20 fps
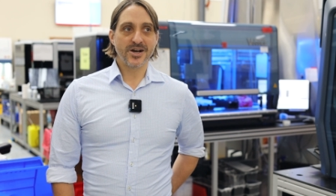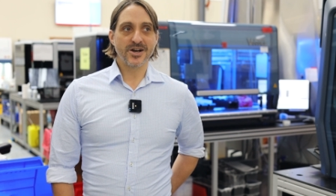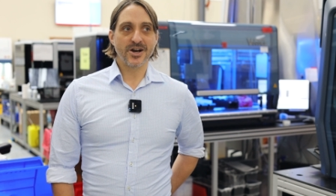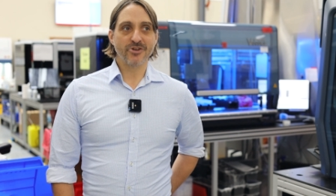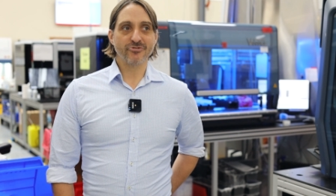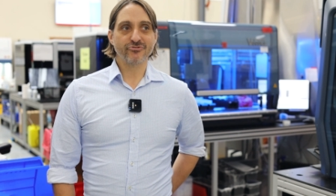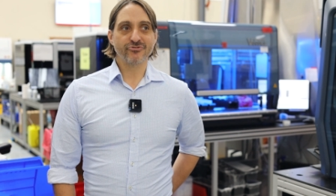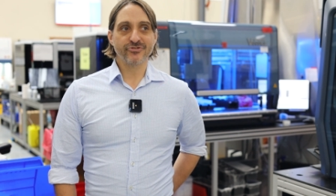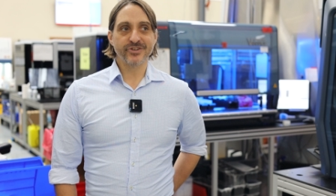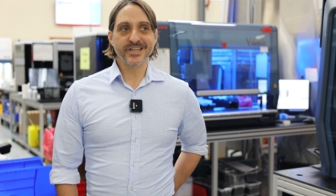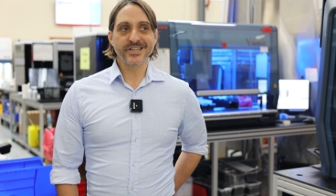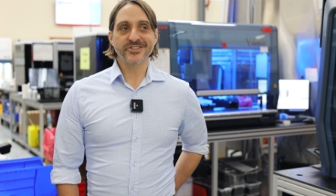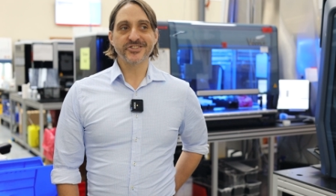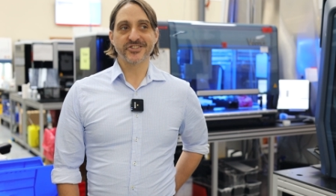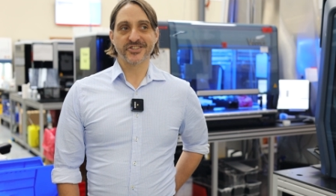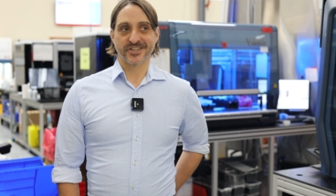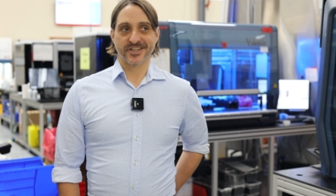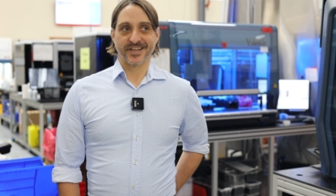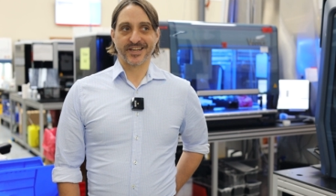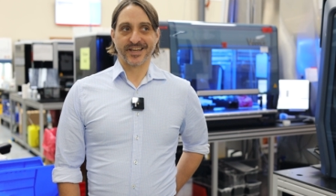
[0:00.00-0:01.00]

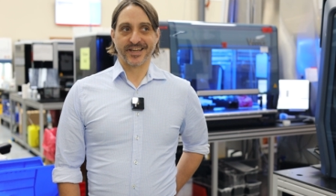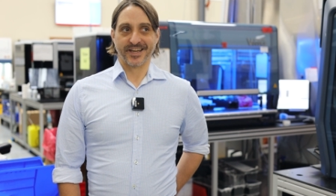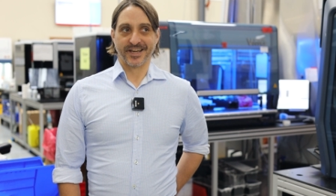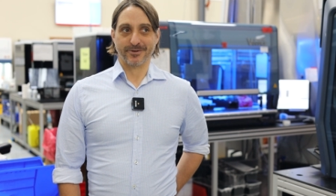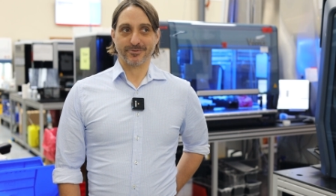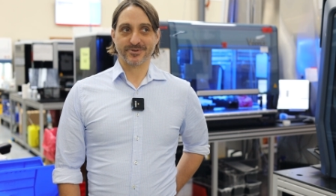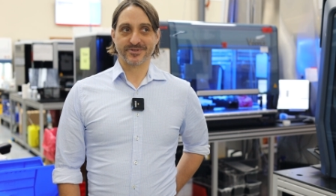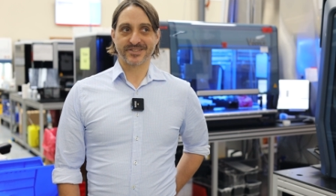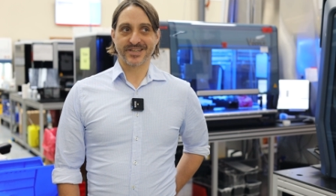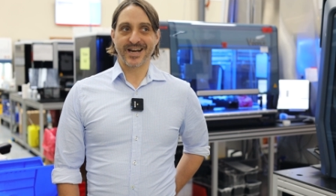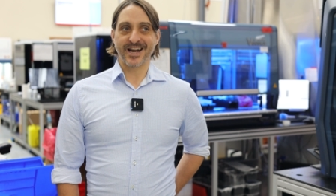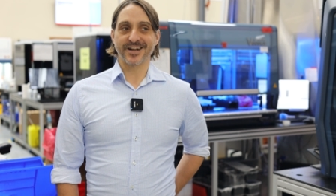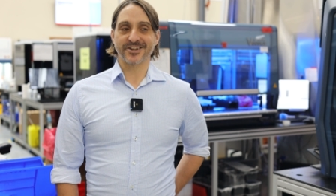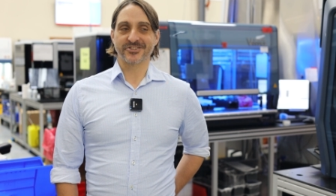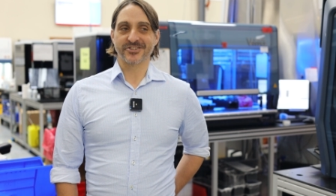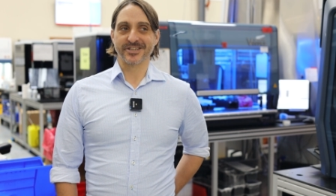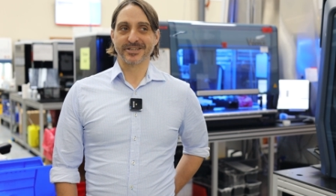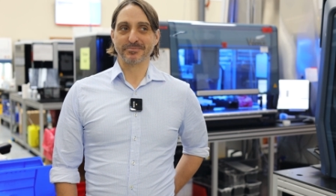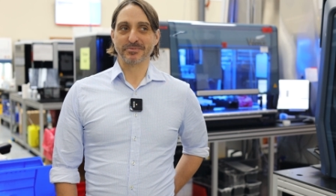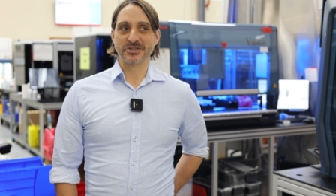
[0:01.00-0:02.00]
Originally, it was
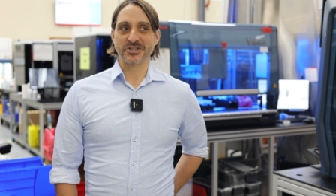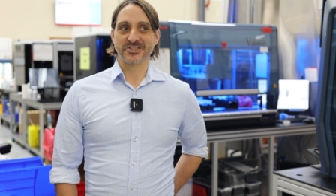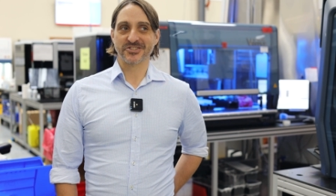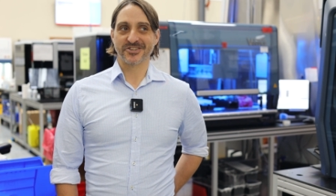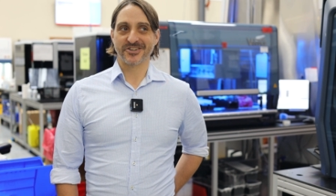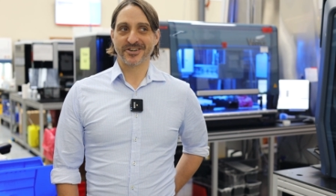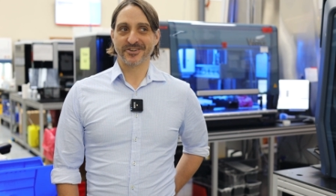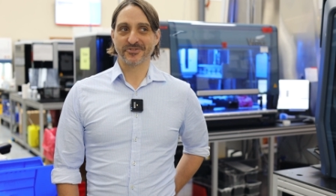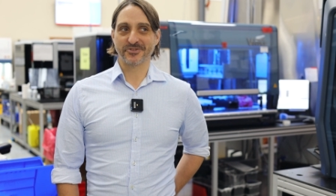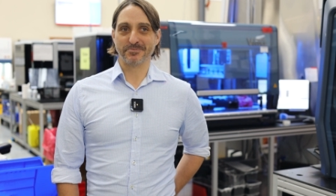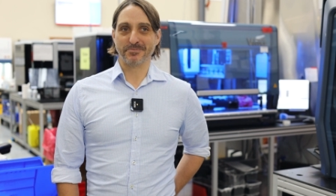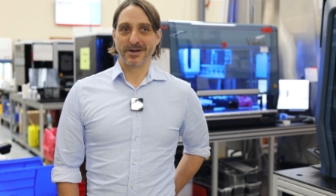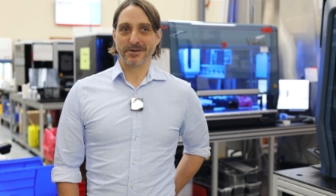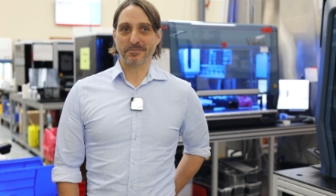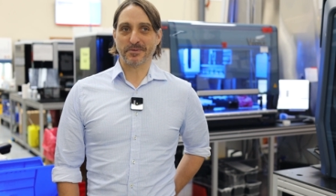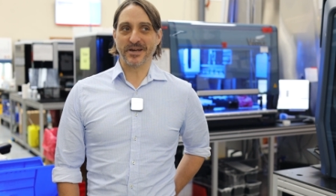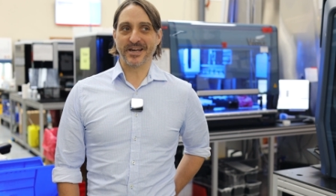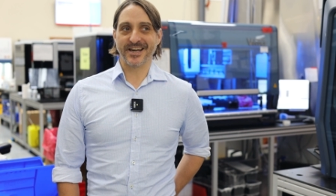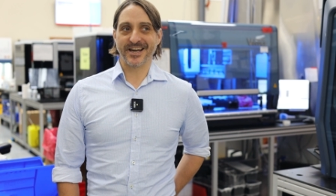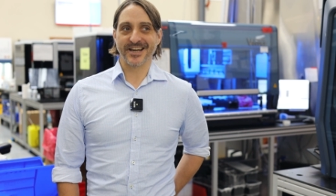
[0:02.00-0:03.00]
actually because after my
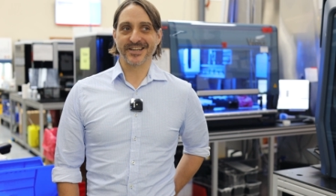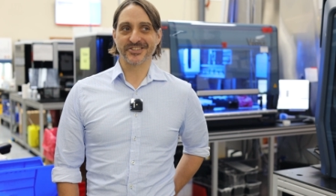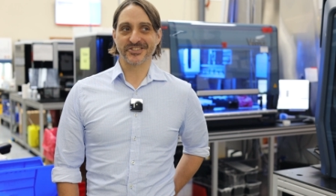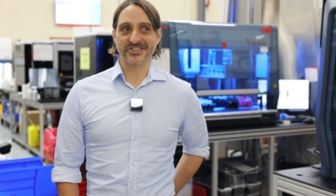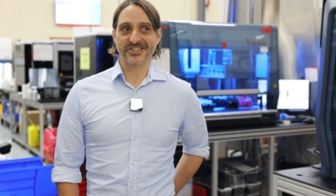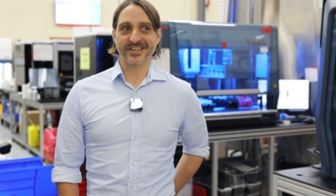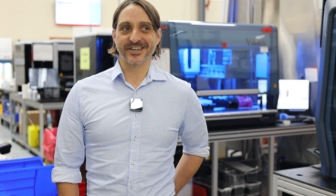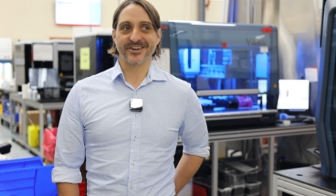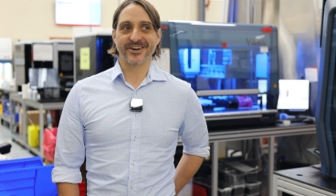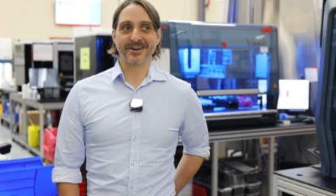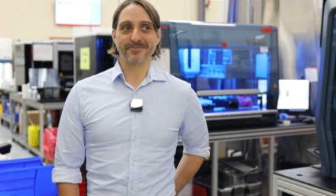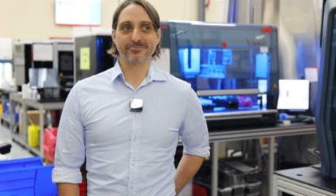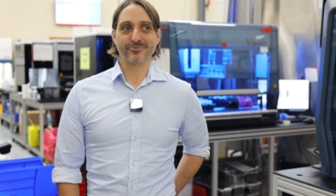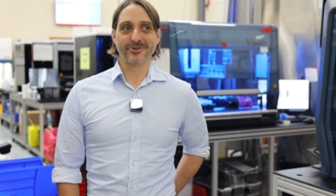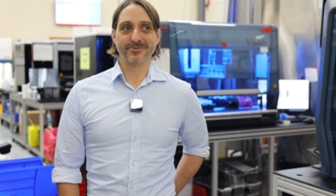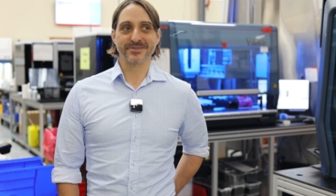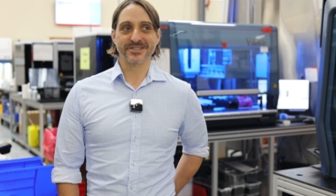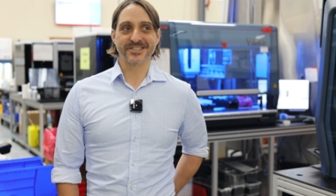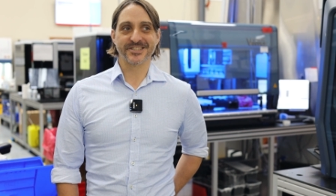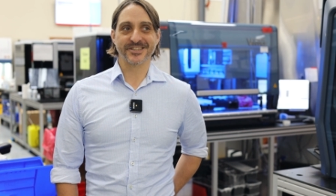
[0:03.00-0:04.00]
PhD, I
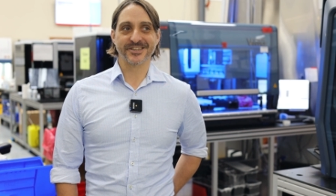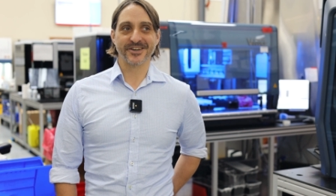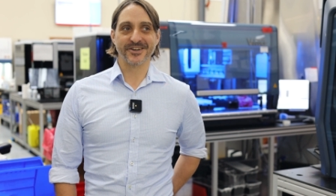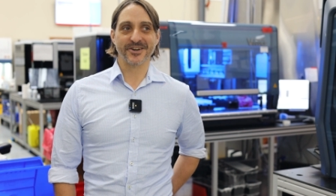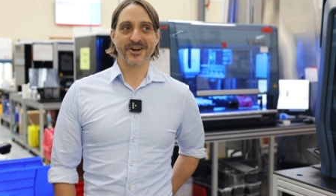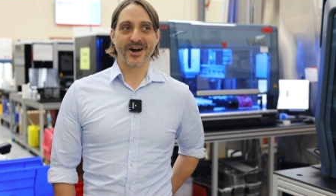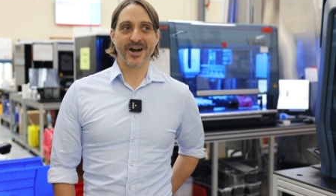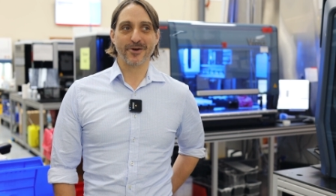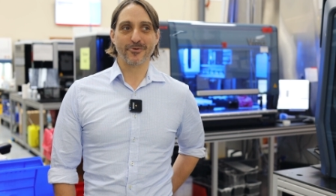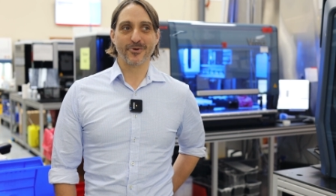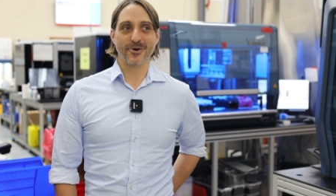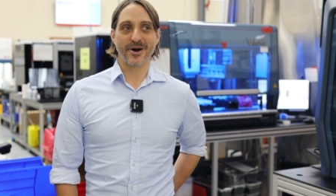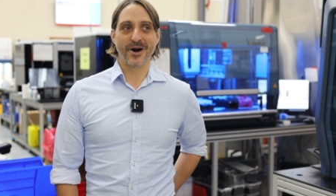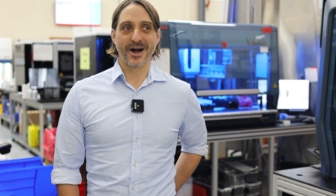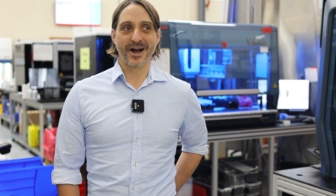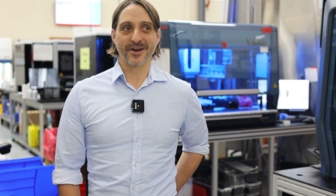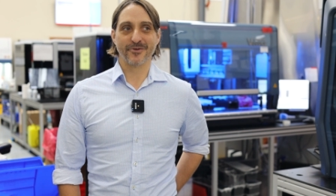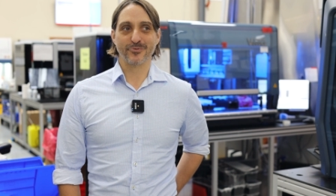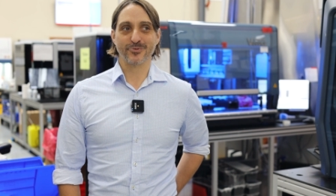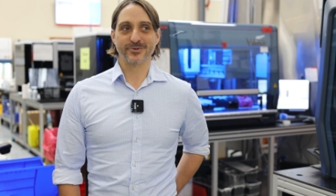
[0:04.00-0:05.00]
promised to go,
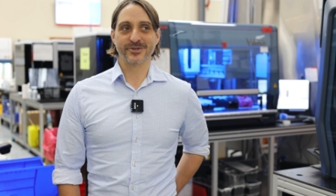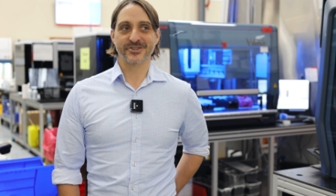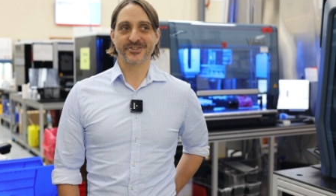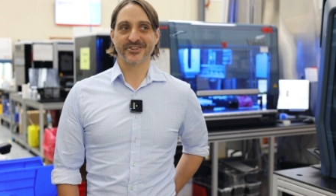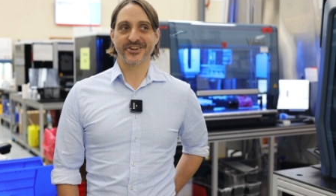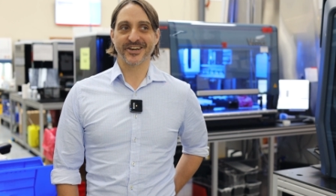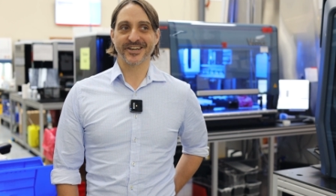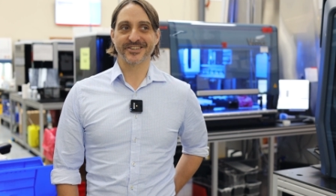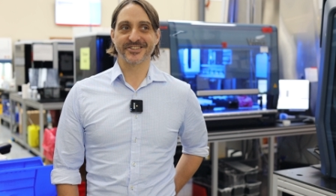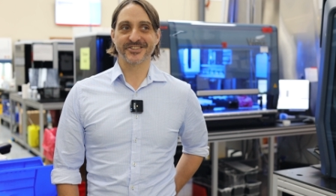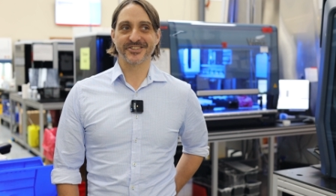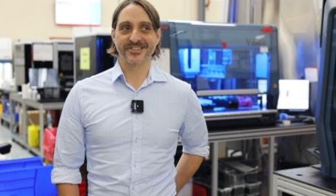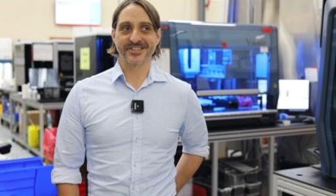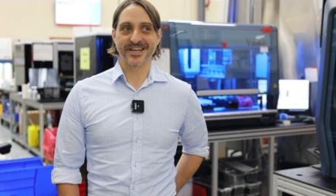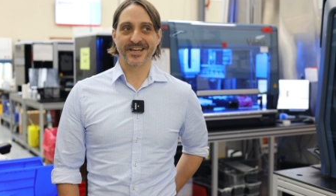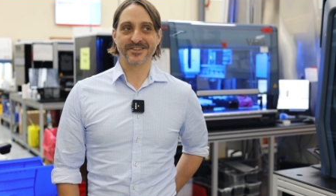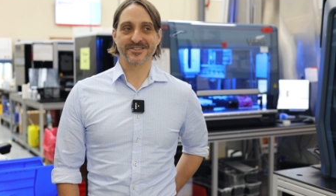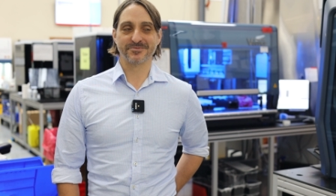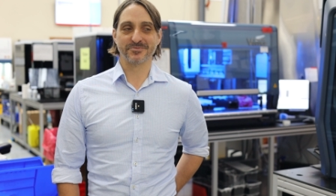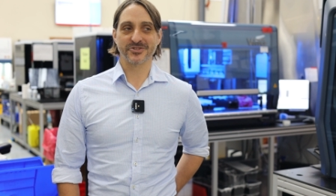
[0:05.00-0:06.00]
I decided to
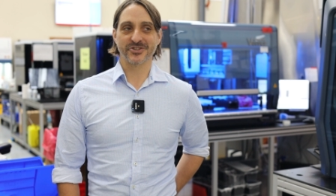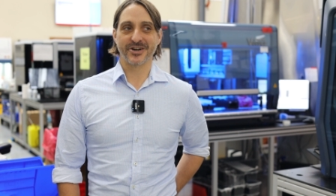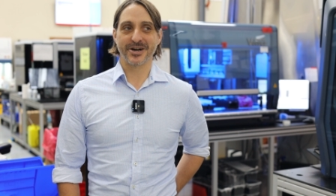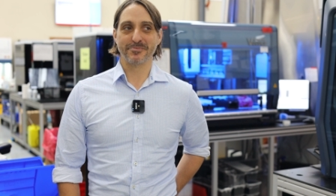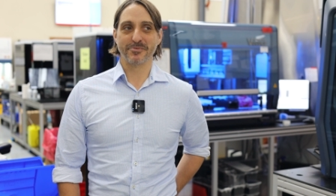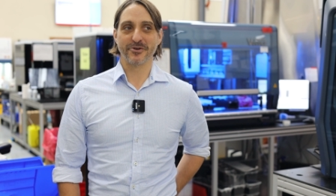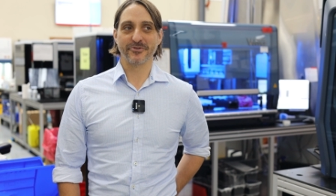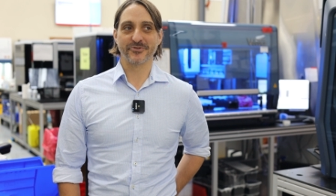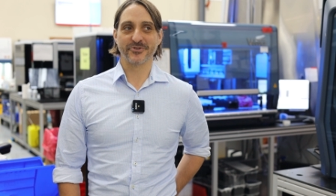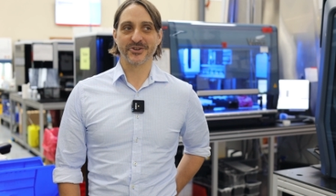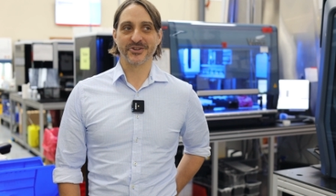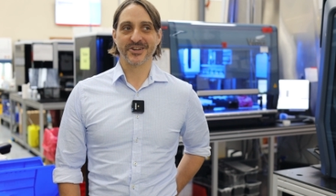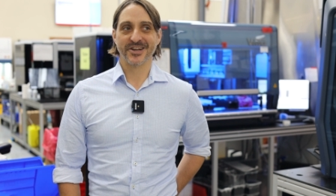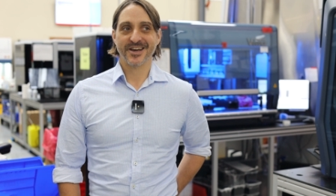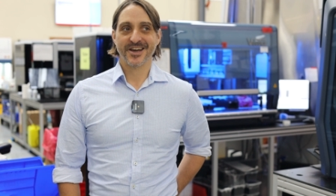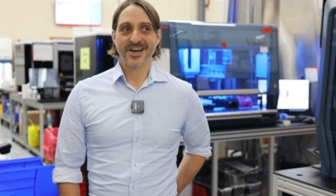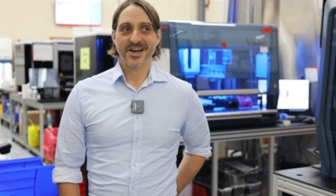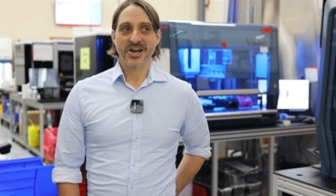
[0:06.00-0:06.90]
take some time off and